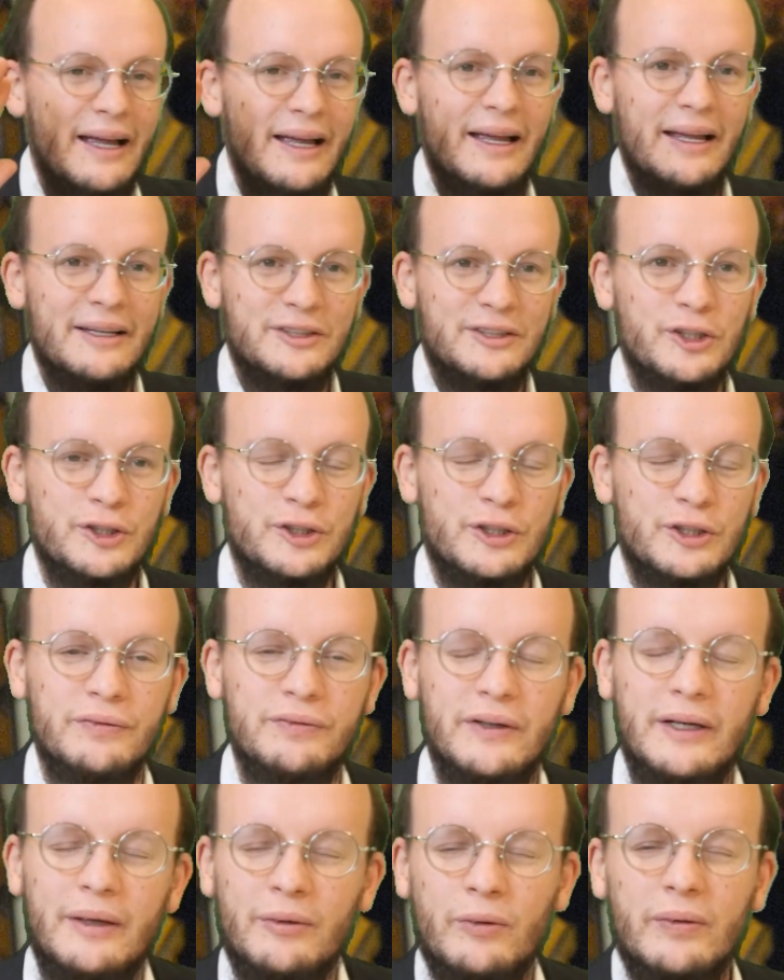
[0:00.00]
it's just so
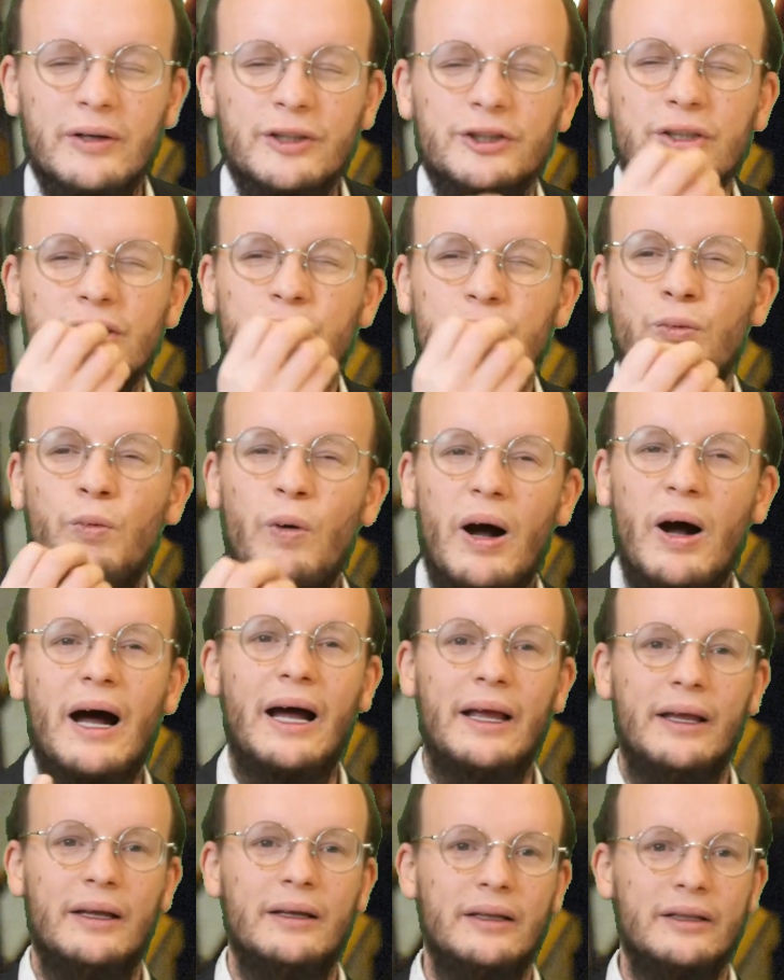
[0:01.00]
funny. The question is why?
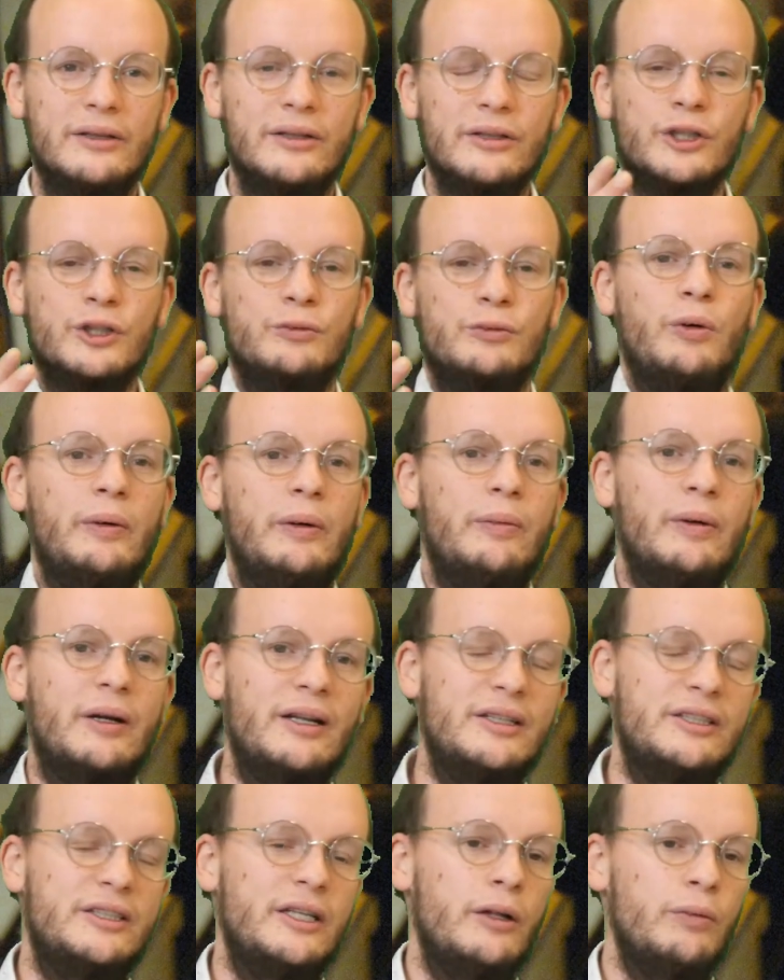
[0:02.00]
And this is what we want
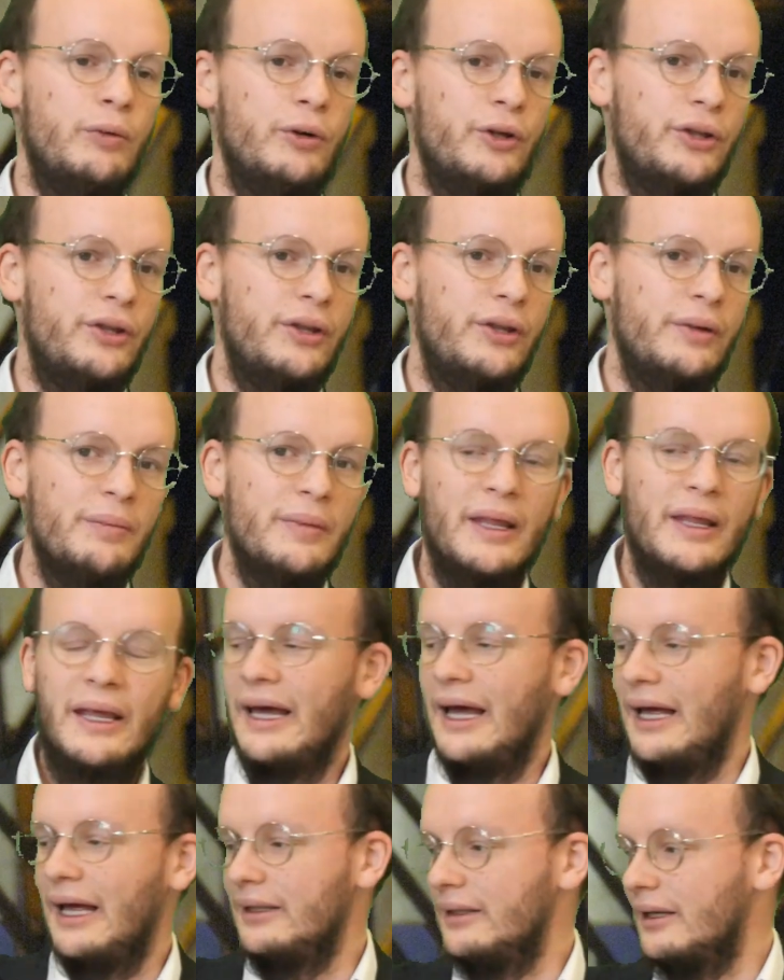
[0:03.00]
to deal with,
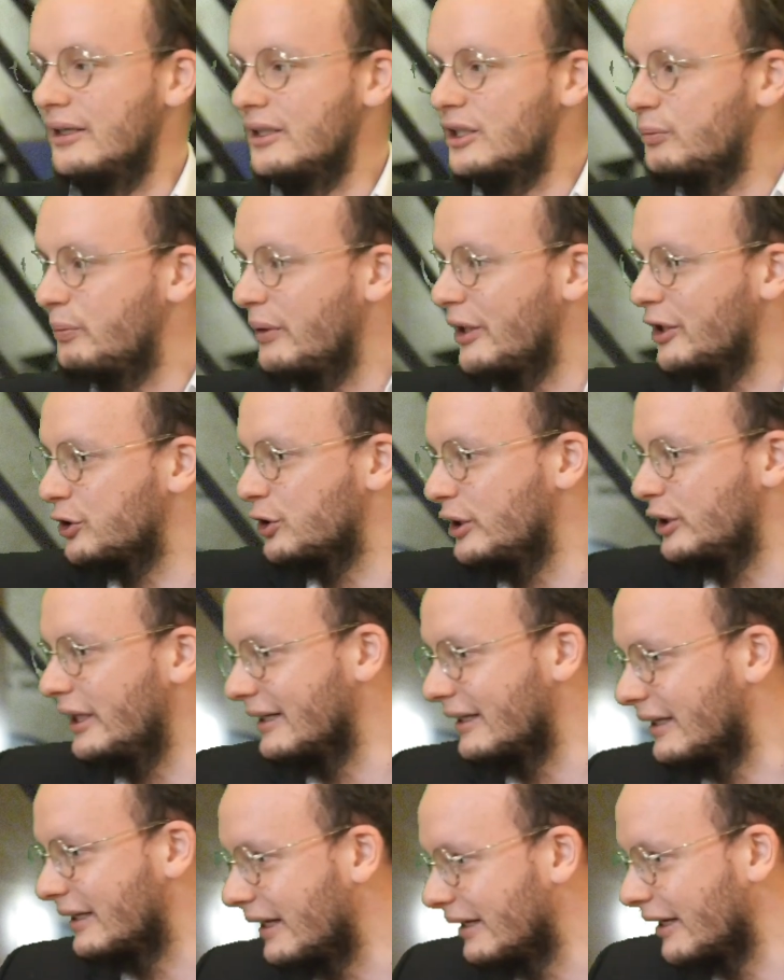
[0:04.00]
and especially
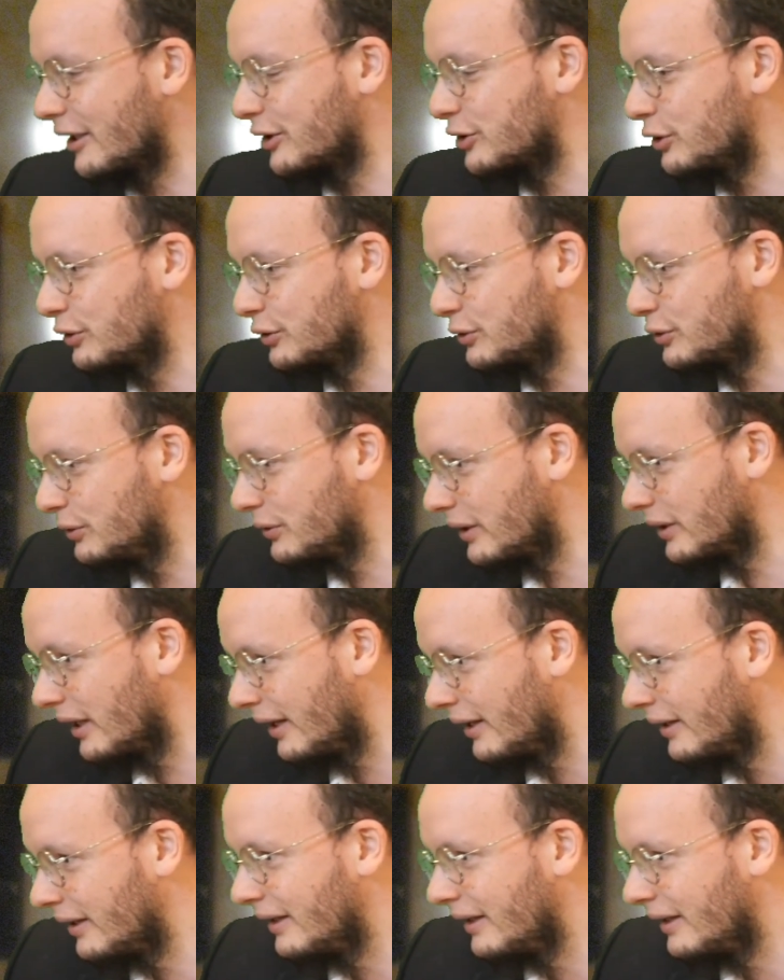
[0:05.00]
in connection to the